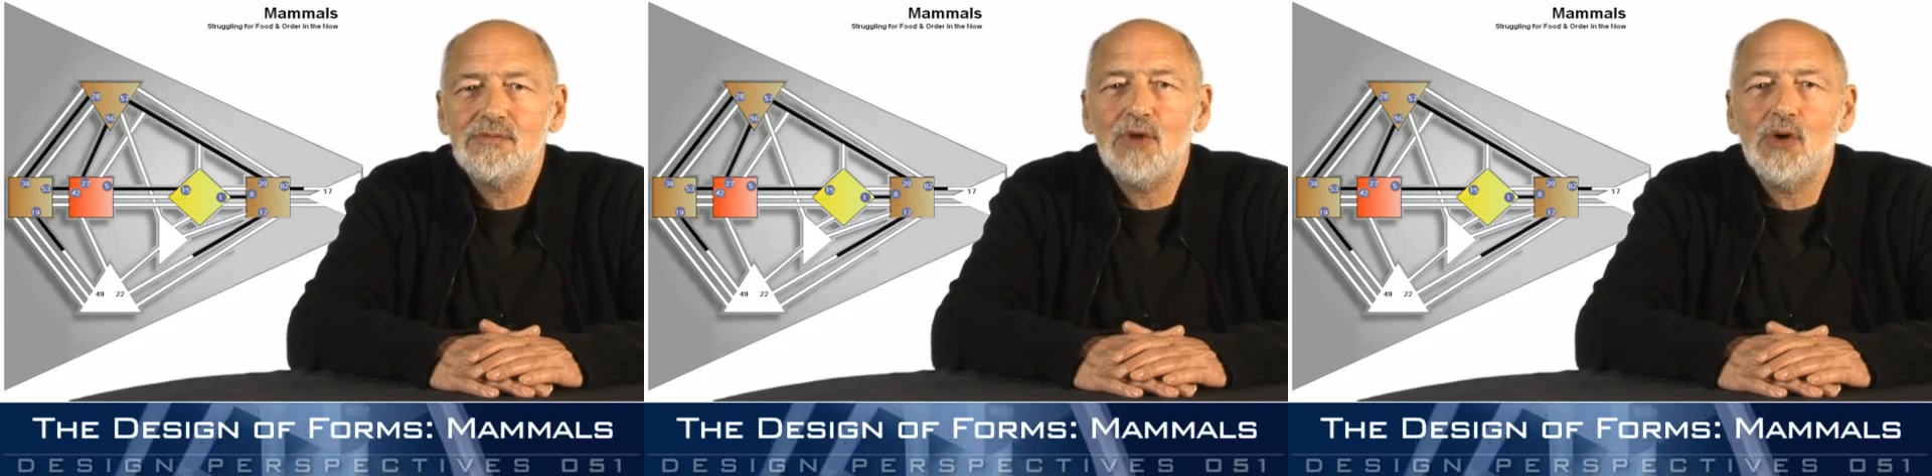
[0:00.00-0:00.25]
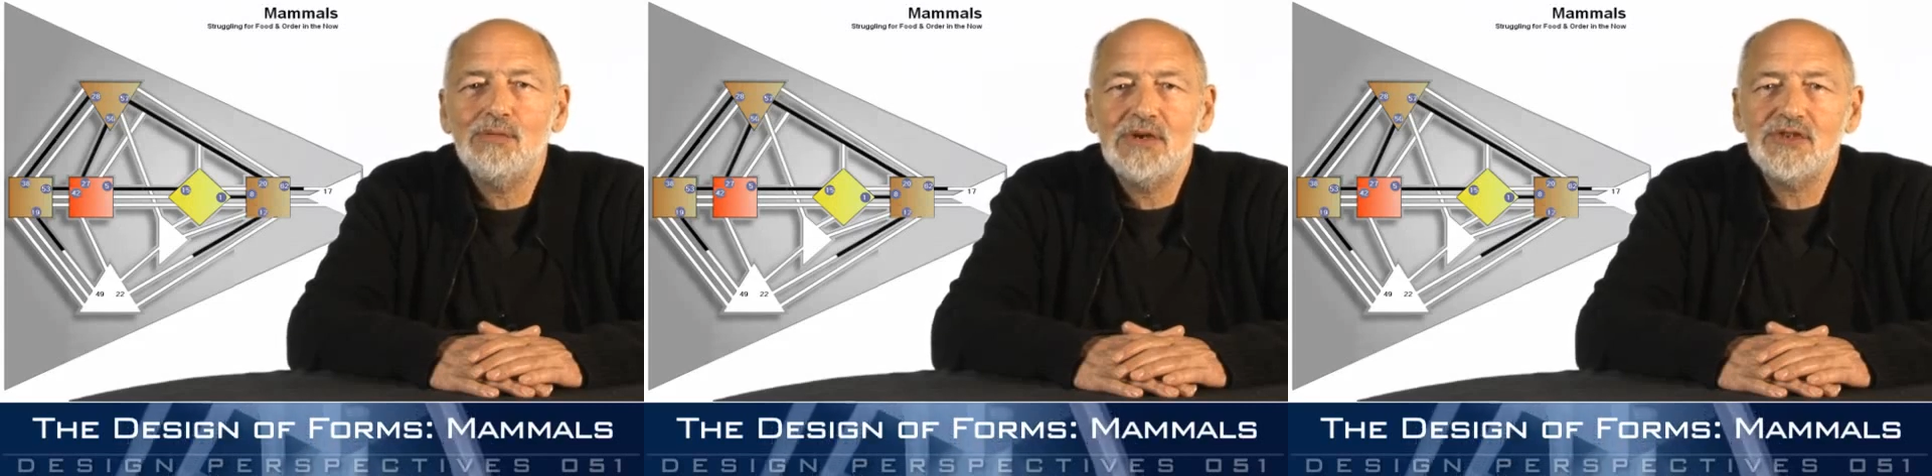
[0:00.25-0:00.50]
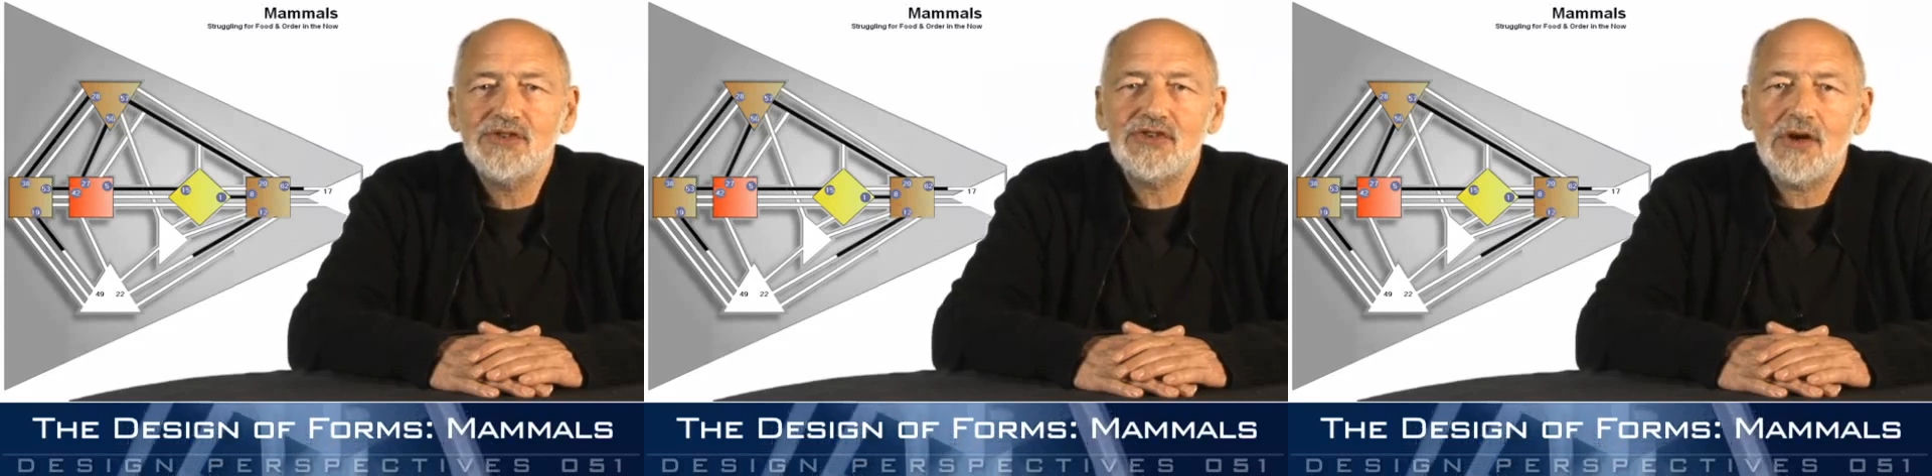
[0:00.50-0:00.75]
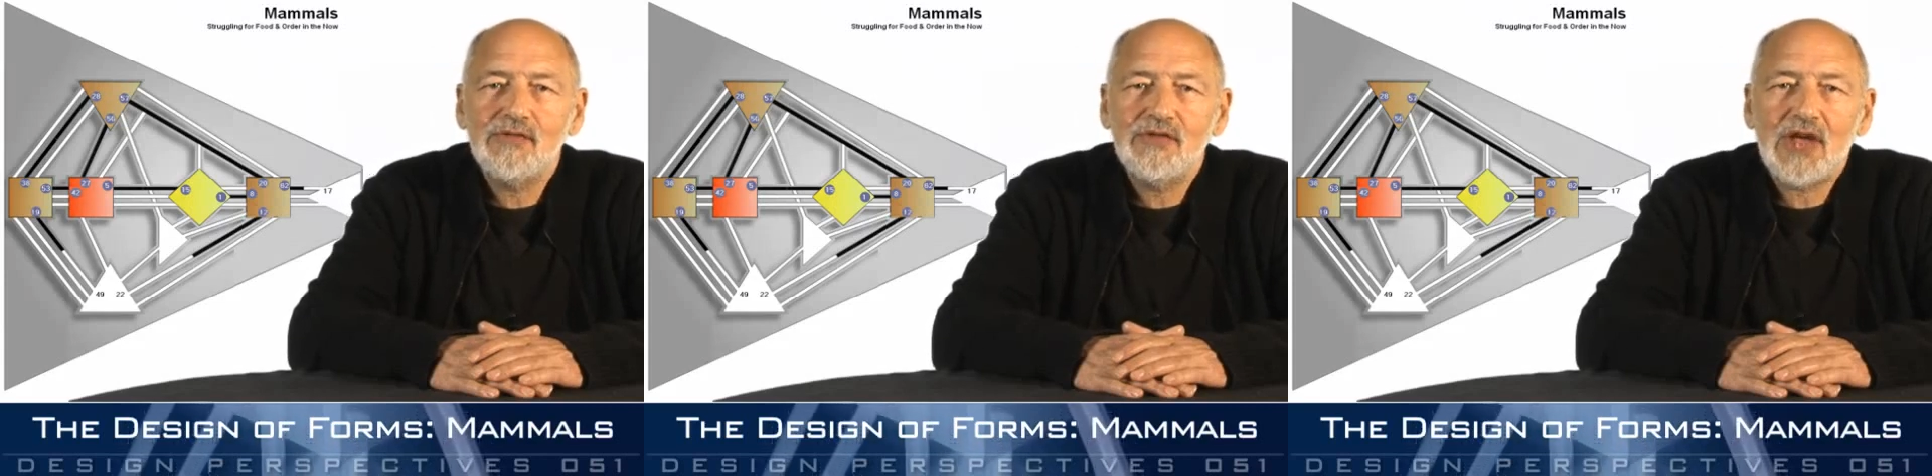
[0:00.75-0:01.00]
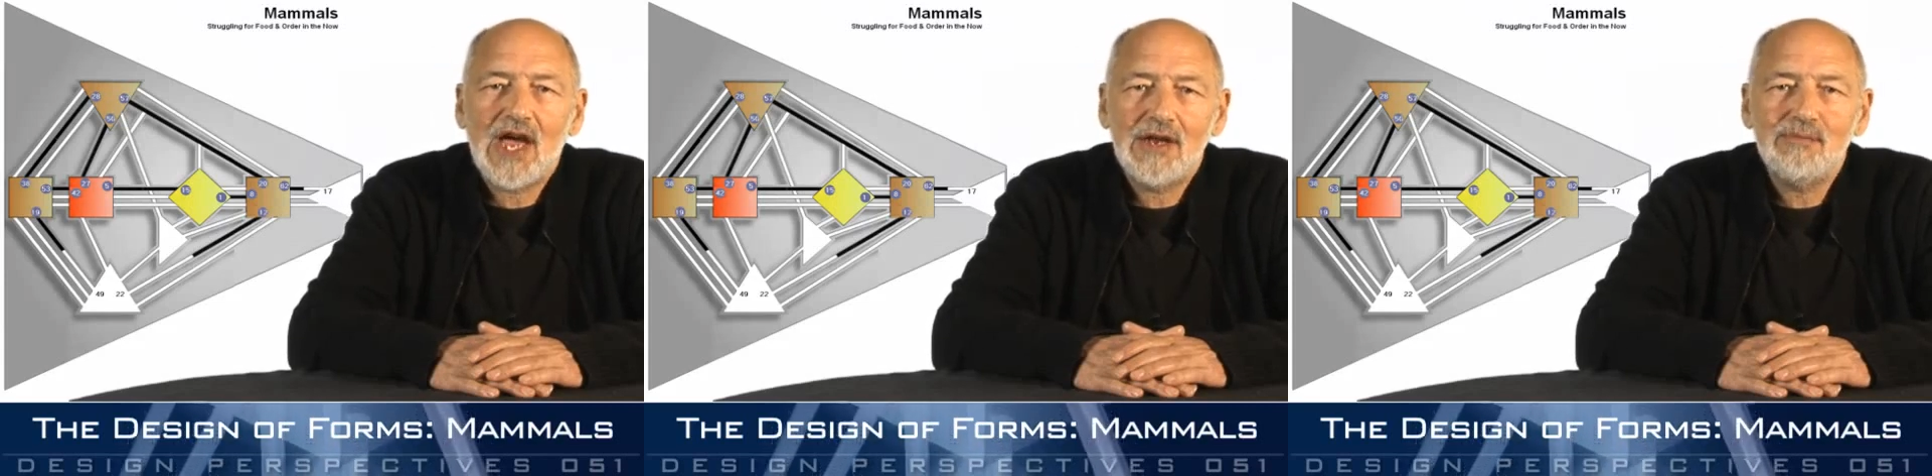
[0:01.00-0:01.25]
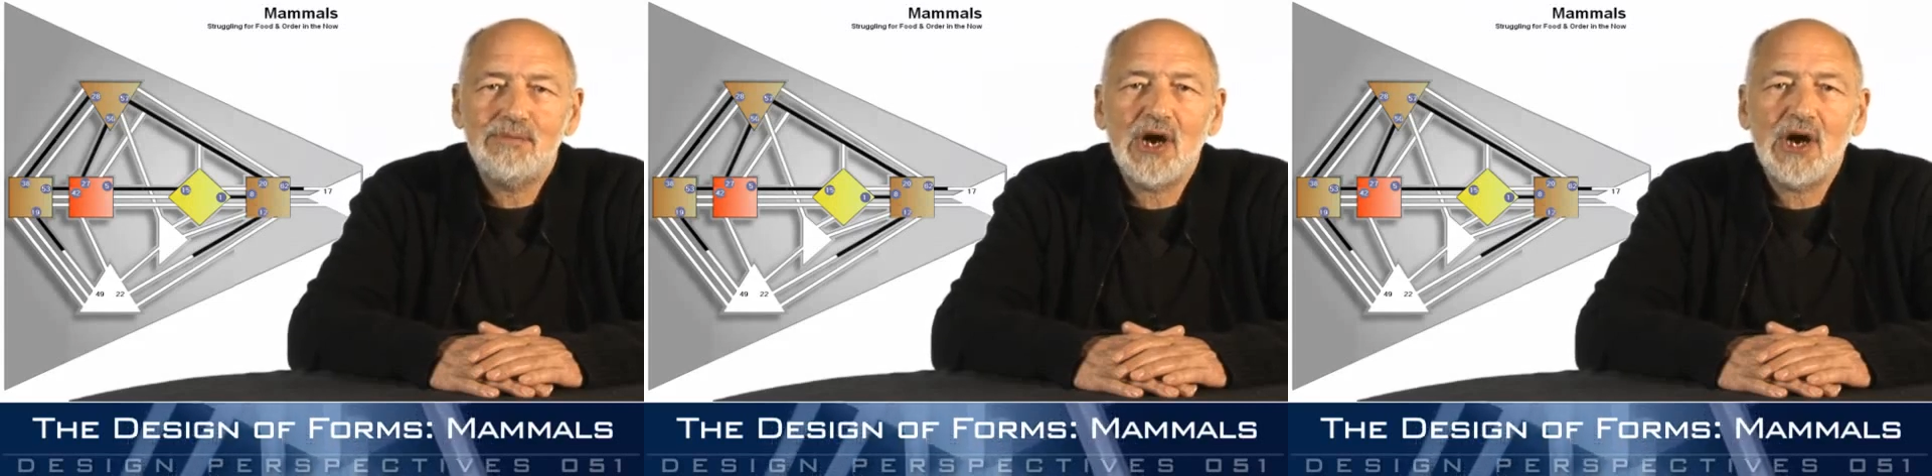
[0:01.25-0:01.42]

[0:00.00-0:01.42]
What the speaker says: moments of that